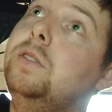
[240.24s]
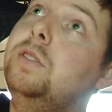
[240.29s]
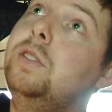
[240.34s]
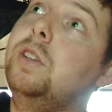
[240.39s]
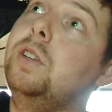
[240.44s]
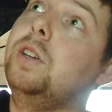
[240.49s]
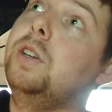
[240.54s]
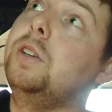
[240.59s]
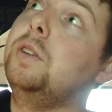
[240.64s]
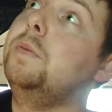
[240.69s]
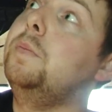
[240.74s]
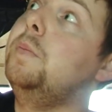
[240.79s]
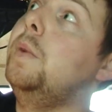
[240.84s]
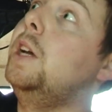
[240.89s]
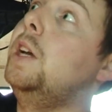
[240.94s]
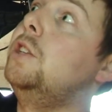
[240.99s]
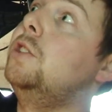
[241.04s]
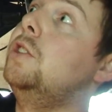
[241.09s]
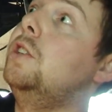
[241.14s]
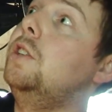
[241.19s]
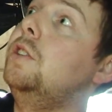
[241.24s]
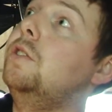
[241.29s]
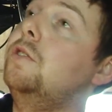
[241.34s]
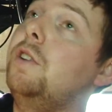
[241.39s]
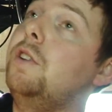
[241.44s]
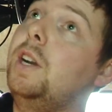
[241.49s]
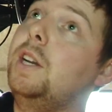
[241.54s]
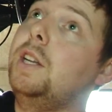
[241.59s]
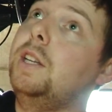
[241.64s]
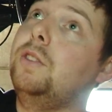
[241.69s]
the engine and
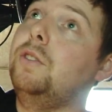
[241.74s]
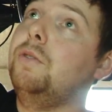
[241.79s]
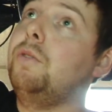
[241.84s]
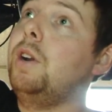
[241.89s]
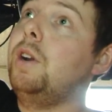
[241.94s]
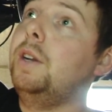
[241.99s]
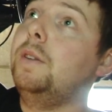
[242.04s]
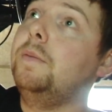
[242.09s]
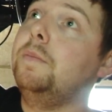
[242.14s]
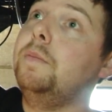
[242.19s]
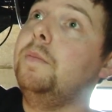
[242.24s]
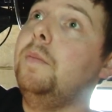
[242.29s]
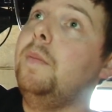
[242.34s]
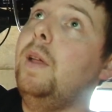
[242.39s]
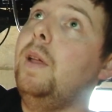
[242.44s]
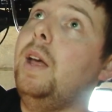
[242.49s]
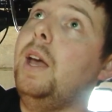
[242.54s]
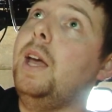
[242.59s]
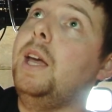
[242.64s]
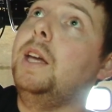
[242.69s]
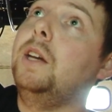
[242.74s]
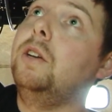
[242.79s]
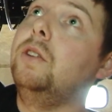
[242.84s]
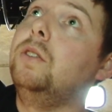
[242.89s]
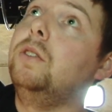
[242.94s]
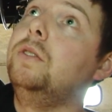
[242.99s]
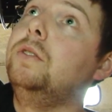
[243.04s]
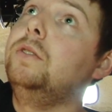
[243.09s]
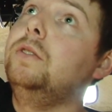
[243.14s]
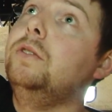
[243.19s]
tranny at the right
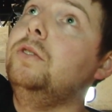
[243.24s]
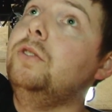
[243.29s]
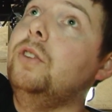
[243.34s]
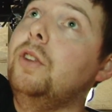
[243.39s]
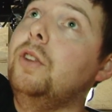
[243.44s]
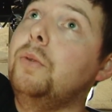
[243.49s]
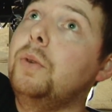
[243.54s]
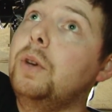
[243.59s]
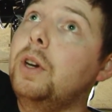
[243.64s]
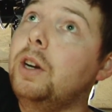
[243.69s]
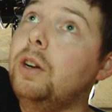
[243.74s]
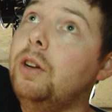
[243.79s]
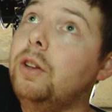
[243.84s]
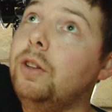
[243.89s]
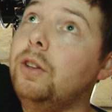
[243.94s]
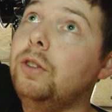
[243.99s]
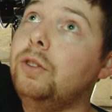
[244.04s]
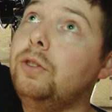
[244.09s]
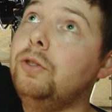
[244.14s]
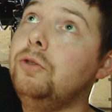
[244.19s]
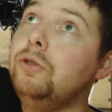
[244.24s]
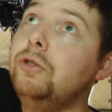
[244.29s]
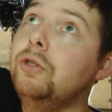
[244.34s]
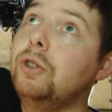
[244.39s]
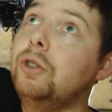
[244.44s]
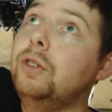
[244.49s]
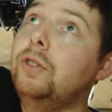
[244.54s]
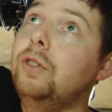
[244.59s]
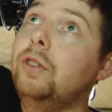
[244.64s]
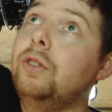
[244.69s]
angle so that we get all the
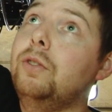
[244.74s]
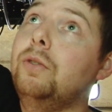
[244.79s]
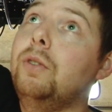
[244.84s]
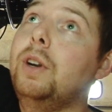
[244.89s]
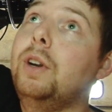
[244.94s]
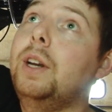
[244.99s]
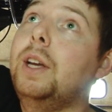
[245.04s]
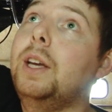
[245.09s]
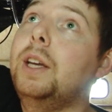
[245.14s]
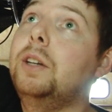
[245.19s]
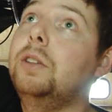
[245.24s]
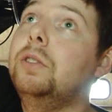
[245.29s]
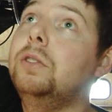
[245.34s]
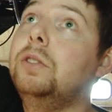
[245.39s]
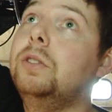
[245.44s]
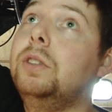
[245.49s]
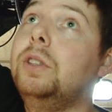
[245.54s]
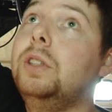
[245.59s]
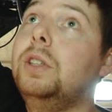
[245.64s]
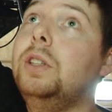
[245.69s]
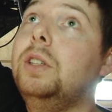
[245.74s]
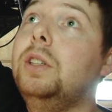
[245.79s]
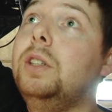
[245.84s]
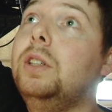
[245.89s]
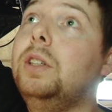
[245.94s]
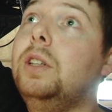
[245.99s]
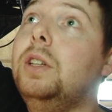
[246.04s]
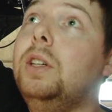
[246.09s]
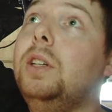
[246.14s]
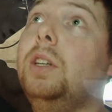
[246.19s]
U-joints at the right angle.
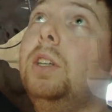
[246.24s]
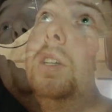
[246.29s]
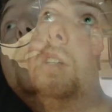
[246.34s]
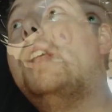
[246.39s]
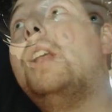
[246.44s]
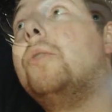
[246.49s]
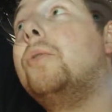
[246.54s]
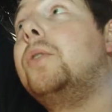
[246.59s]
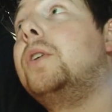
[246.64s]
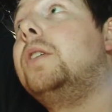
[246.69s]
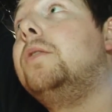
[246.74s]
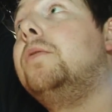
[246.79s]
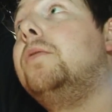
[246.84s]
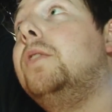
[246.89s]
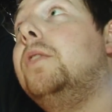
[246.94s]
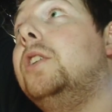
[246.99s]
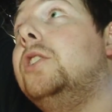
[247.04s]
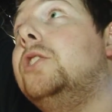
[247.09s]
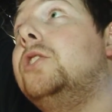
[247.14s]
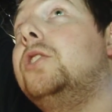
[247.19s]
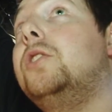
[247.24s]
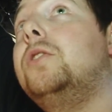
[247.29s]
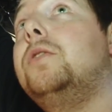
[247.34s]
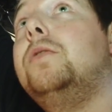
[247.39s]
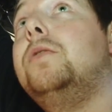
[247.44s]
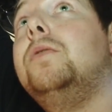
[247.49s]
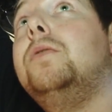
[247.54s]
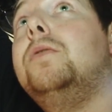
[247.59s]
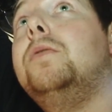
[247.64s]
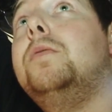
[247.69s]
And then we can finish
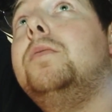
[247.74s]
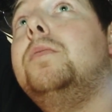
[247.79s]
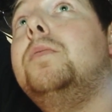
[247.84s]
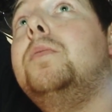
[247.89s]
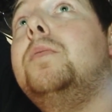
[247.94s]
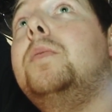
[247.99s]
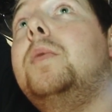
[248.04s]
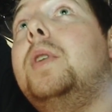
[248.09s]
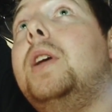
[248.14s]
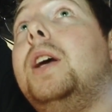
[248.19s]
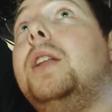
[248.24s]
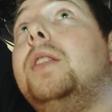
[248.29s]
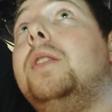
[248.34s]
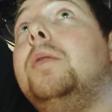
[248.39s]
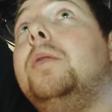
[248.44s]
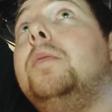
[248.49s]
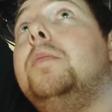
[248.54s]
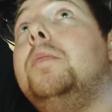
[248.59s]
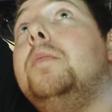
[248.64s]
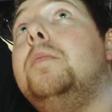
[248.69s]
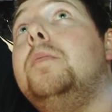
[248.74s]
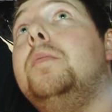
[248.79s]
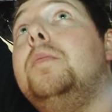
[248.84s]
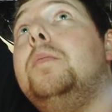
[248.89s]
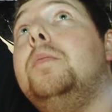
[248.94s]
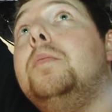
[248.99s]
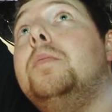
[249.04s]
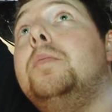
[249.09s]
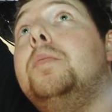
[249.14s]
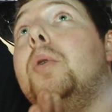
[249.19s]
getting
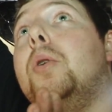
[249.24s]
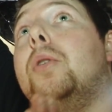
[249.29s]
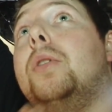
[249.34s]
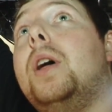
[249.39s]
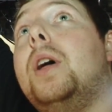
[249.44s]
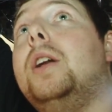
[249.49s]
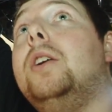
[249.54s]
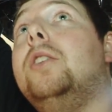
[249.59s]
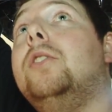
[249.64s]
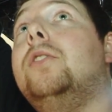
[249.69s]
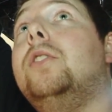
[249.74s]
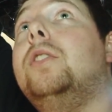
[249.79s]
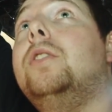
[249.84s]
both headers